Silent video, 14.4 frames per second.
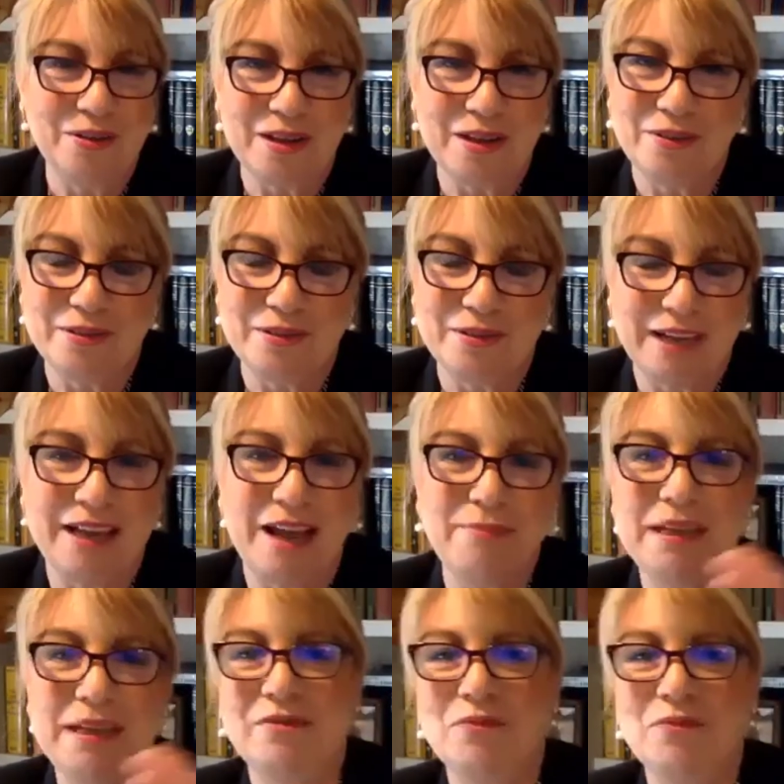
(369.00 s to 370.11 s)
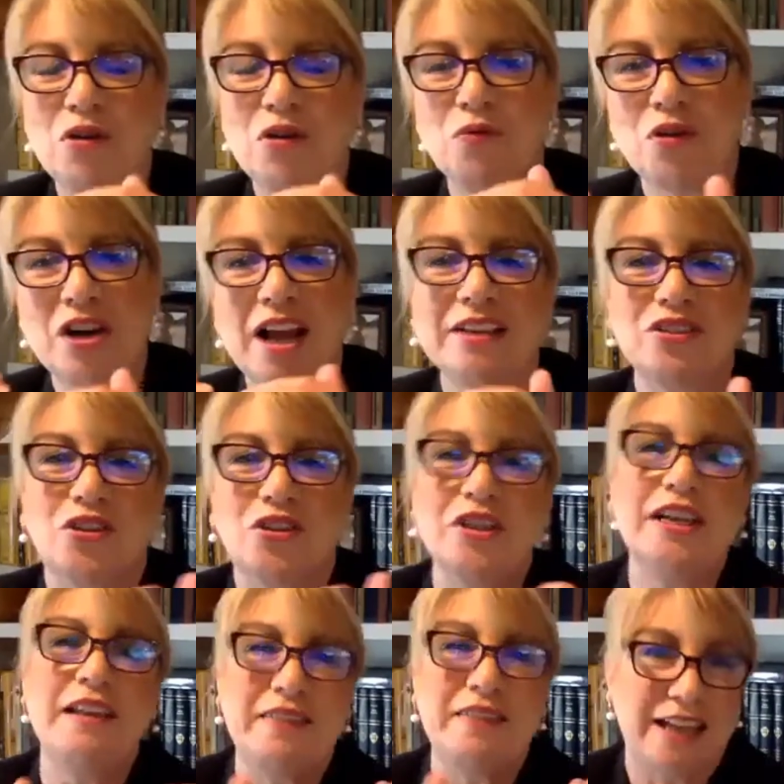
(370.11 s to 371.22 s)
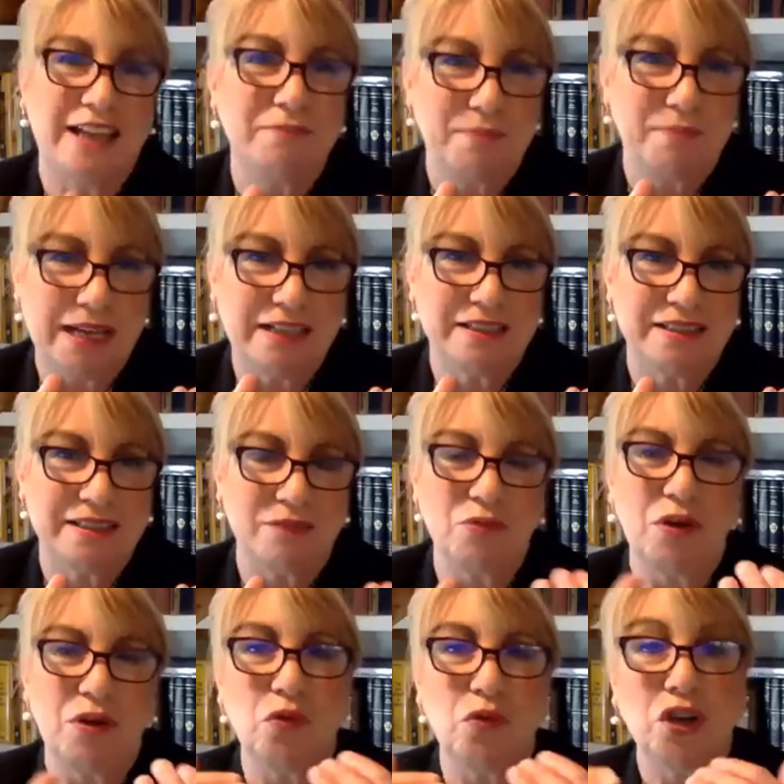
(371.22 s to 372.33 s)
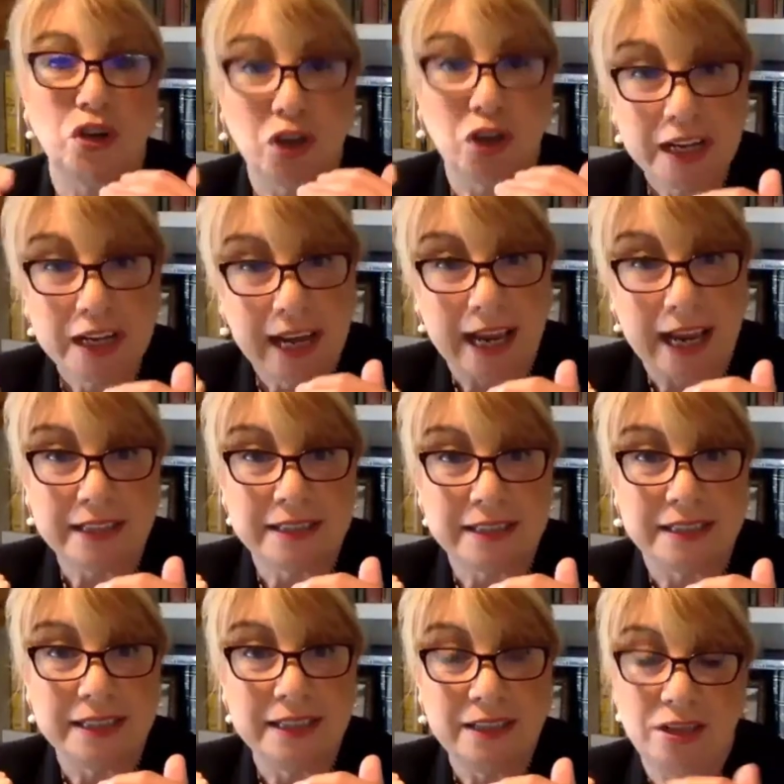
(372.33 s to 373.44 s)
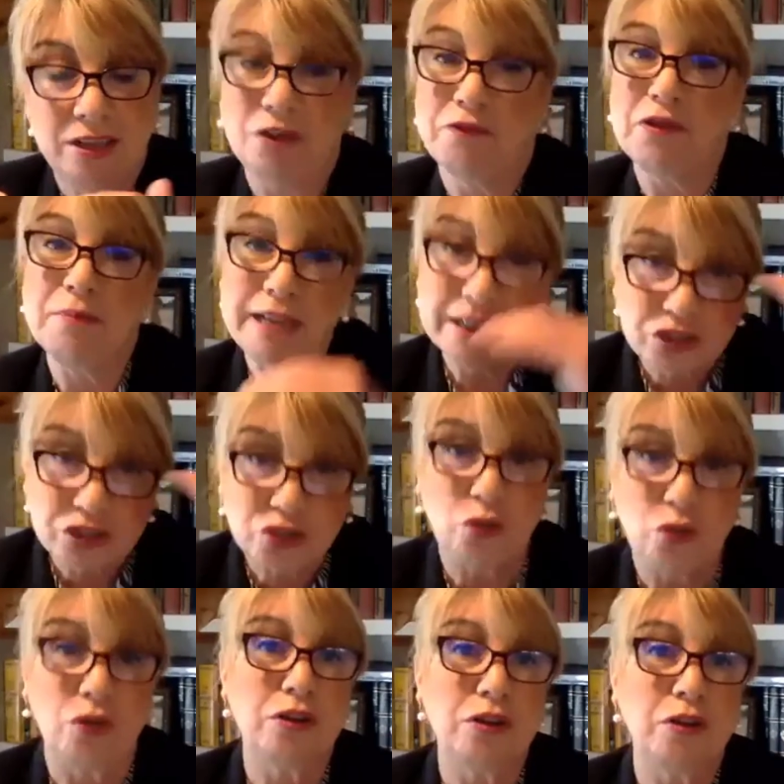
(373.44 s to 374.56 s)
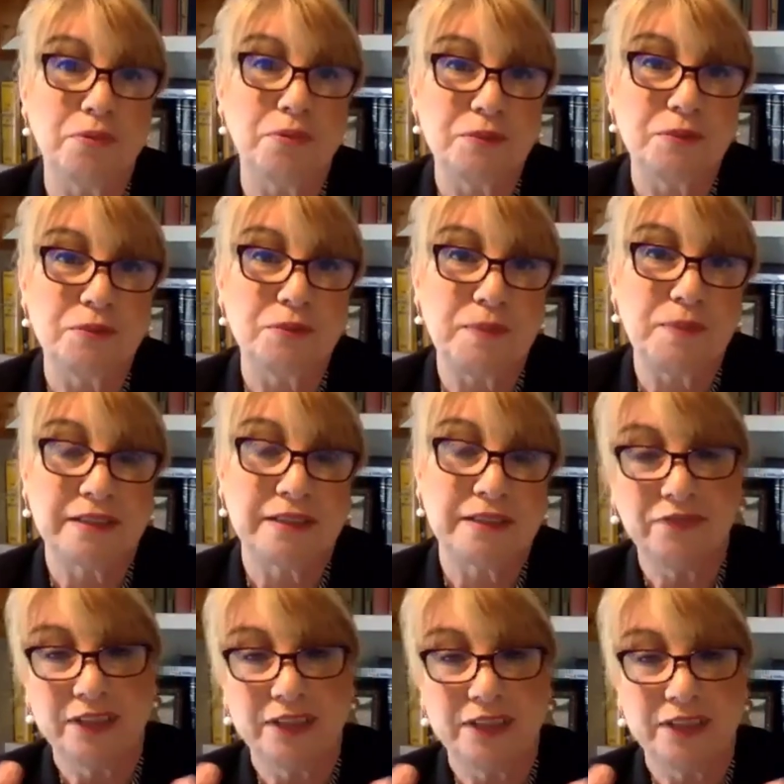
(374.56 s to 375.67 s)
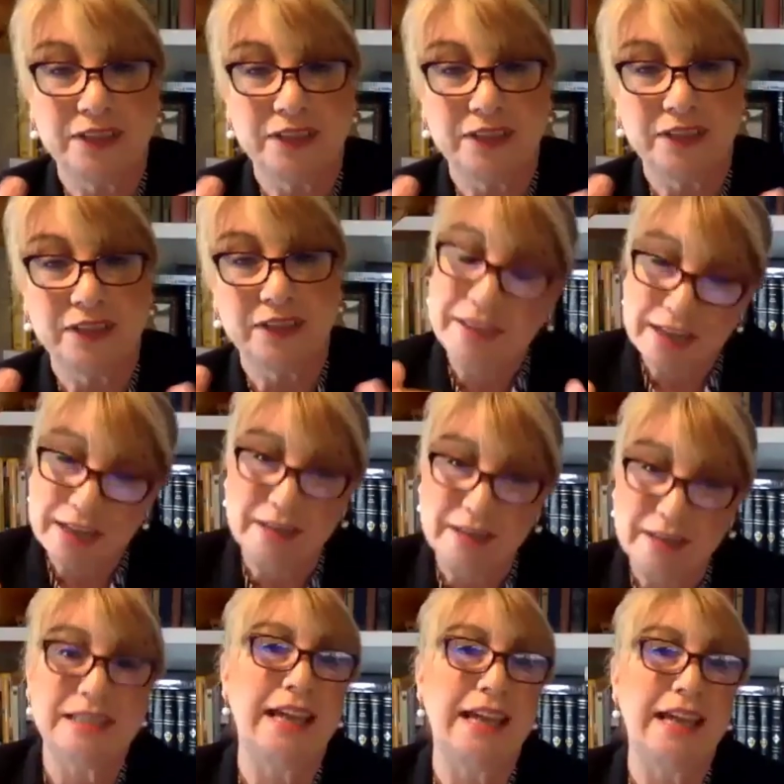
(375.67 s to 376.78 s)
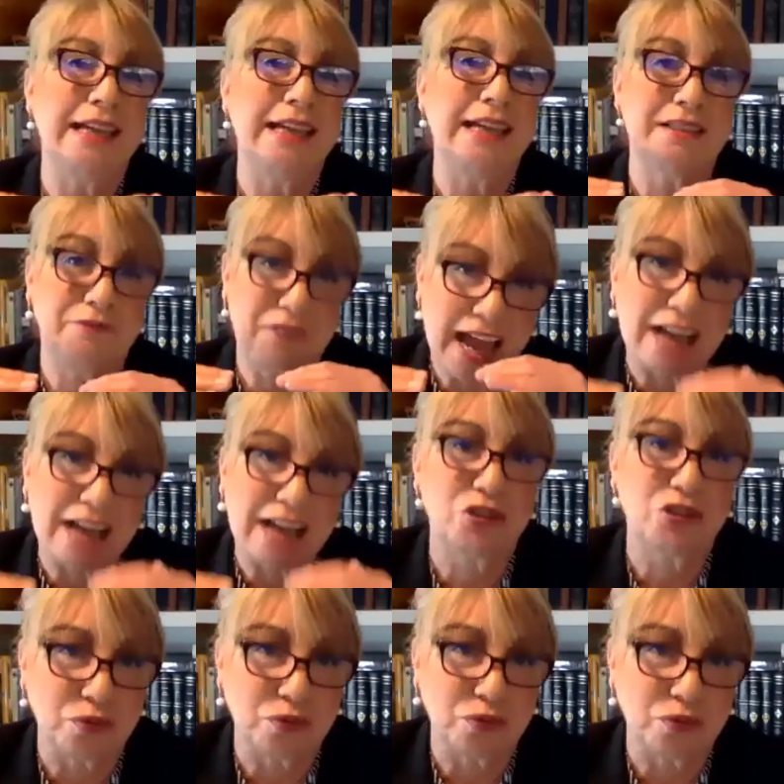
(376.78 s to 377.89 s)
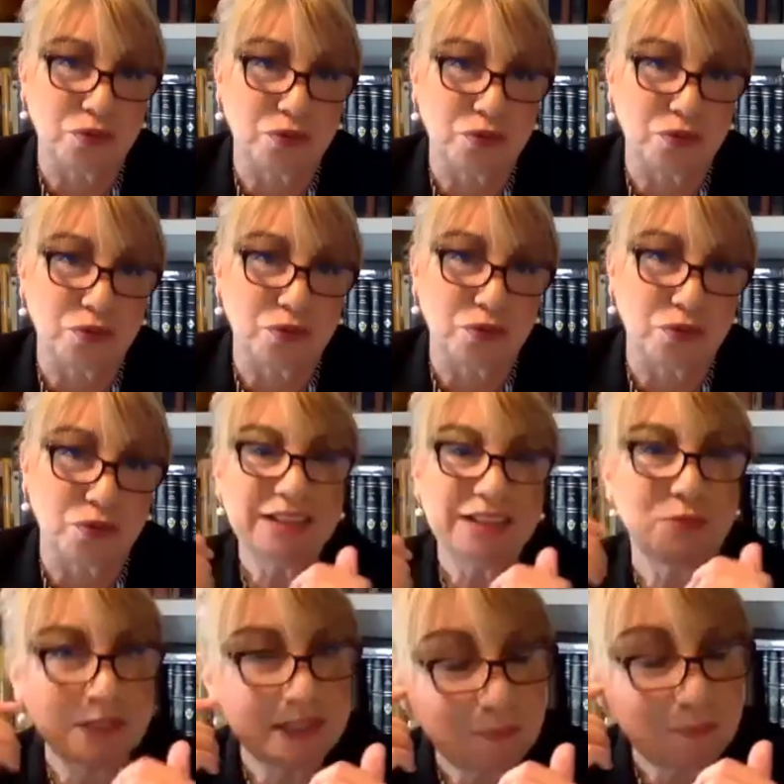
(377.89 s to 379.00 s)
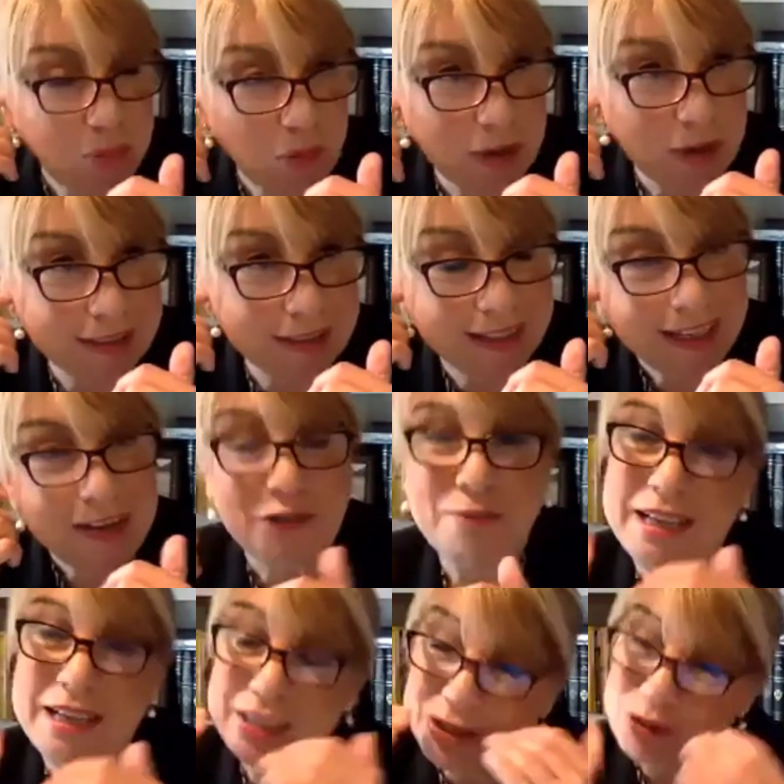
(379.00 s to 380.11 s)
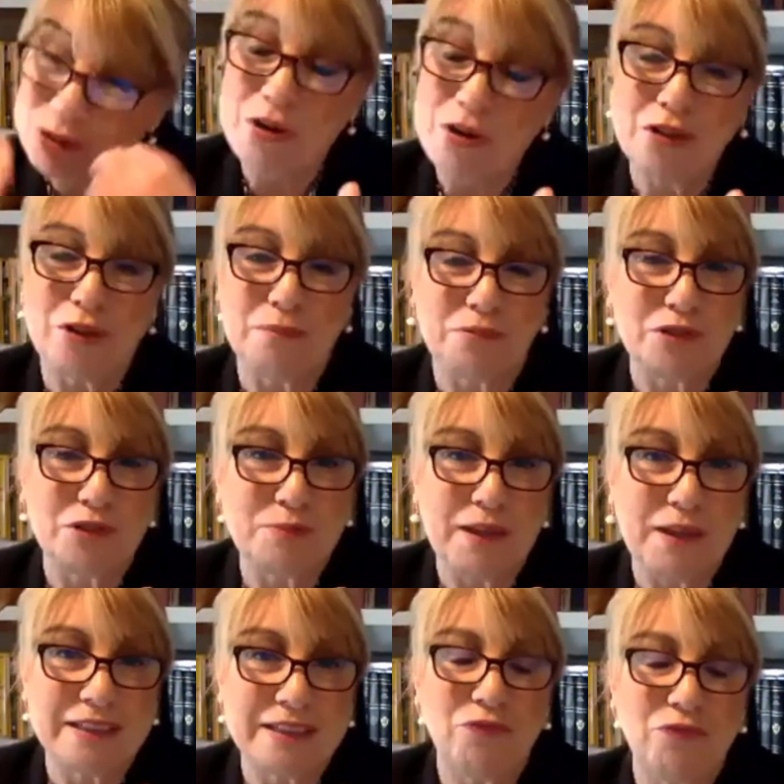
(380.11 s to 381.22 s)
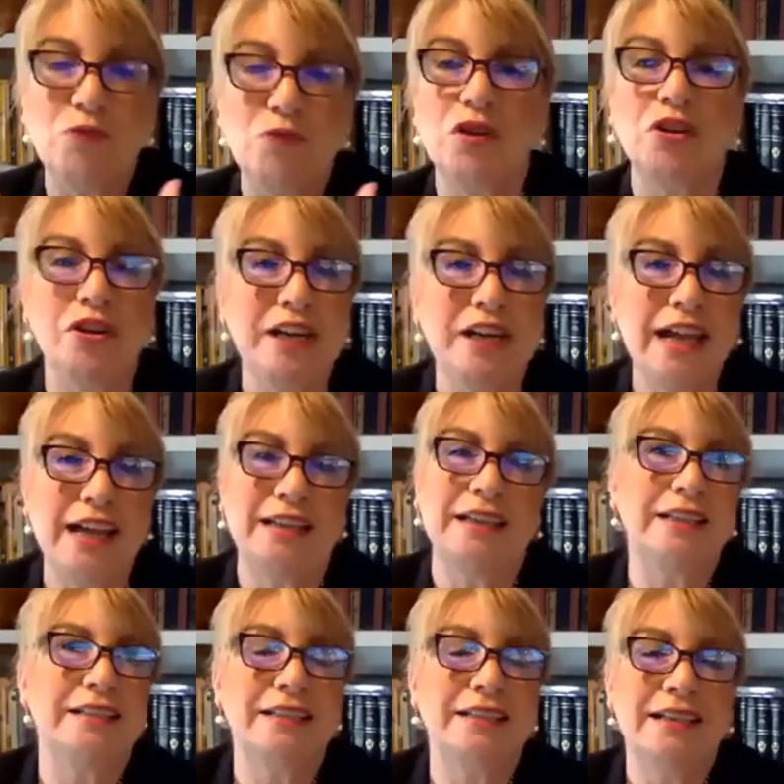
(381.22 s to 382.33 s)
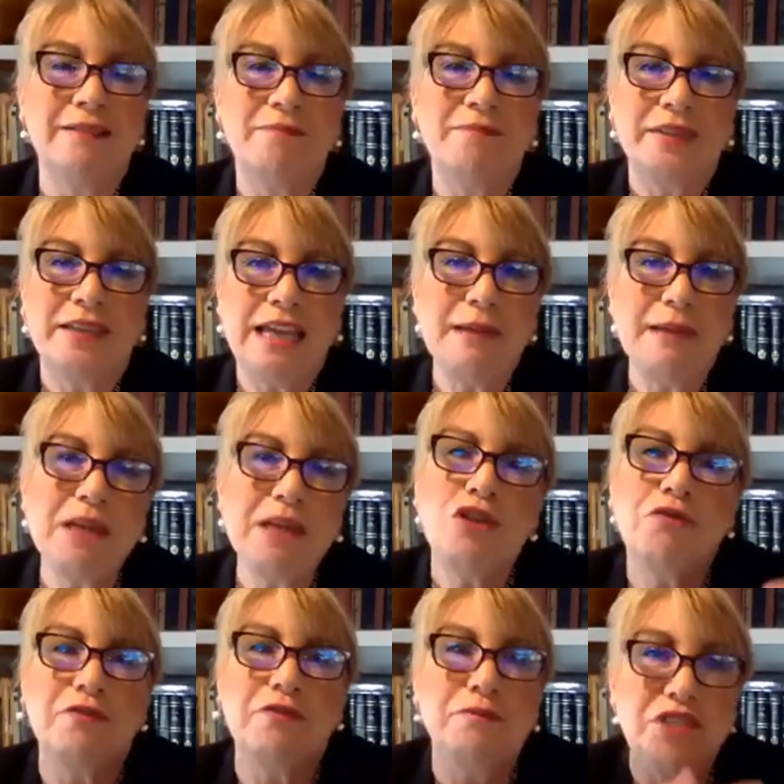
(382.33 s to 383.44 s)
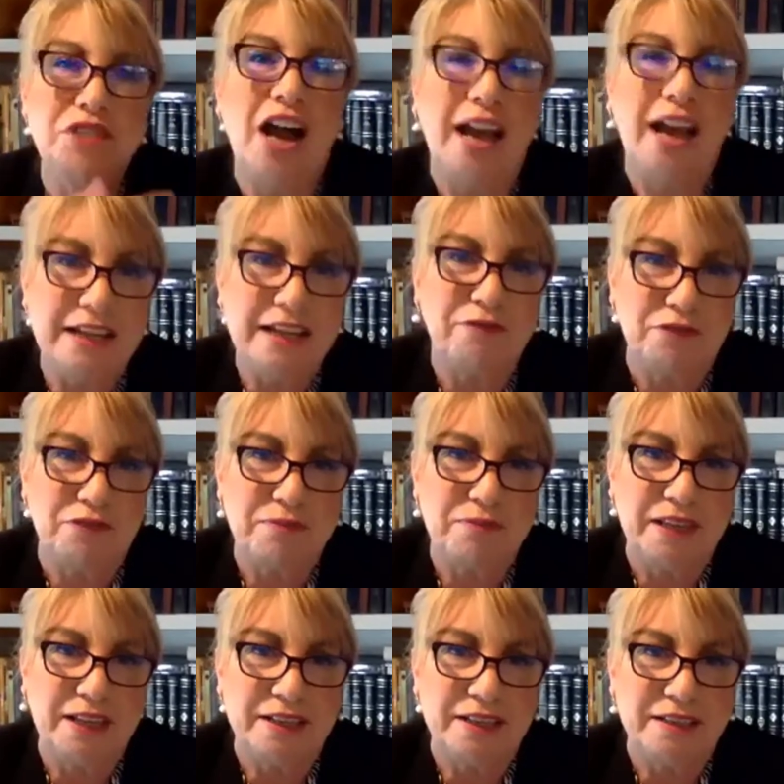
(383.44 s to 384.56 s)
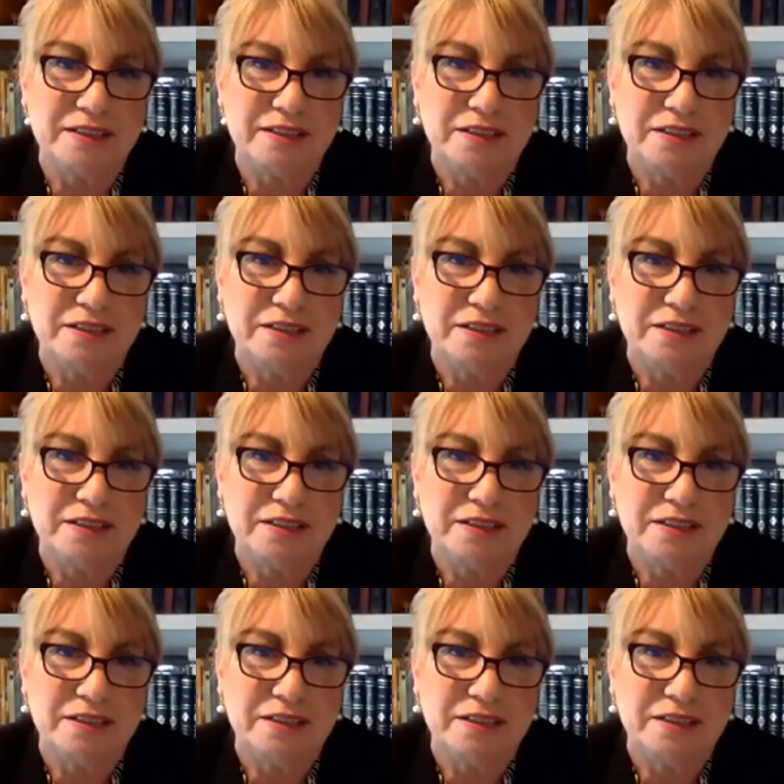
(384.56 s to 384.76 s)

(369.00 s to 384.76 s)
Okay. I mean, we're not good at that in medicine. What we're good at, you know, from a historical perspective, and again, everything I'm saying is factual. But that's what's important. From a historical perspective, what we're good at is keeping you from dying from things.